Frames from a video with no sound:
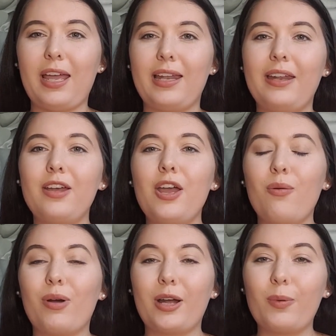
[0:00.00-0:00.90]
And
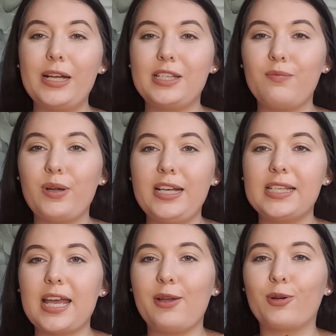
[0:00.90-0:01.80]
when I worked in
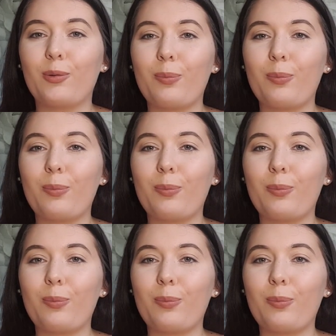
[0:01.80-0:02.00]
retail,